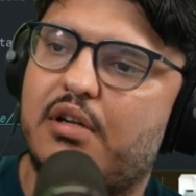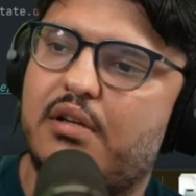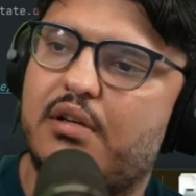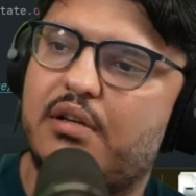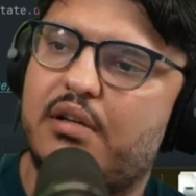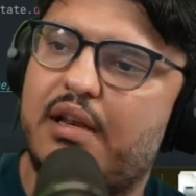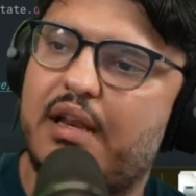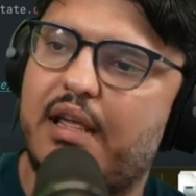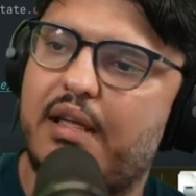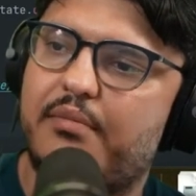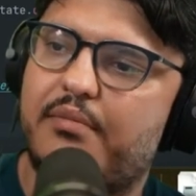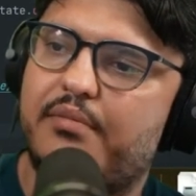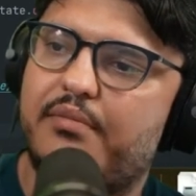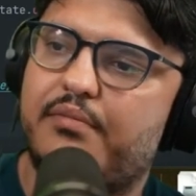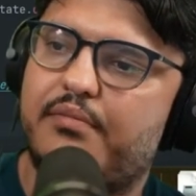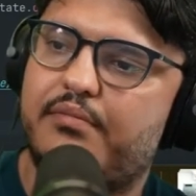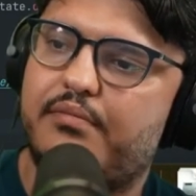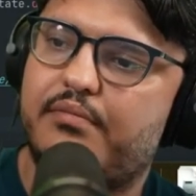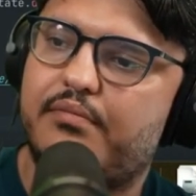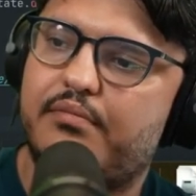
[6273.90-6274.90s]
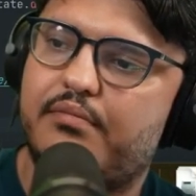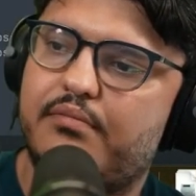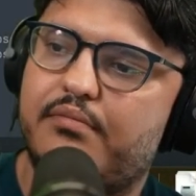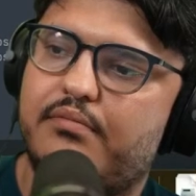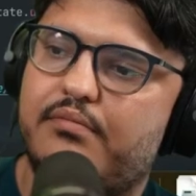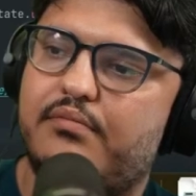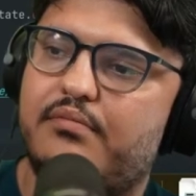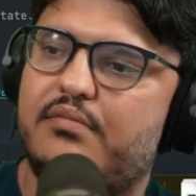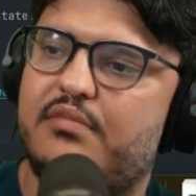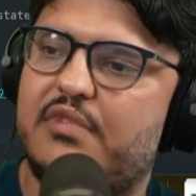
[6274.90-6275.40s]
Name.
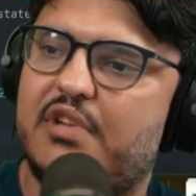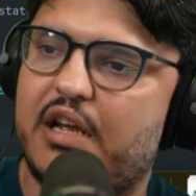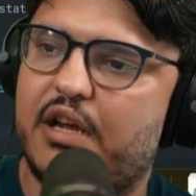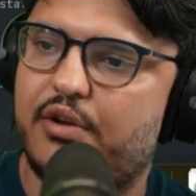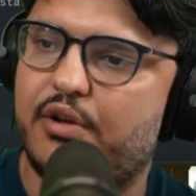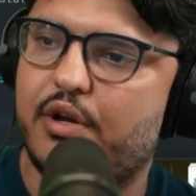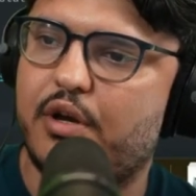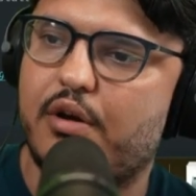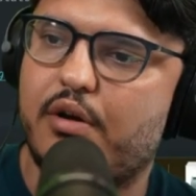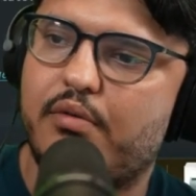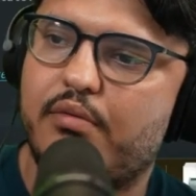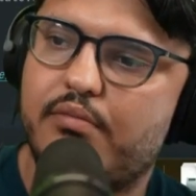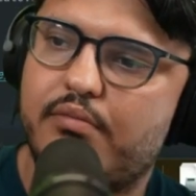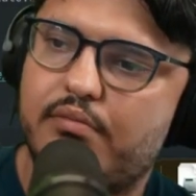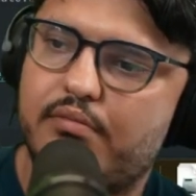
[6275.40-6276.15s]
There you go.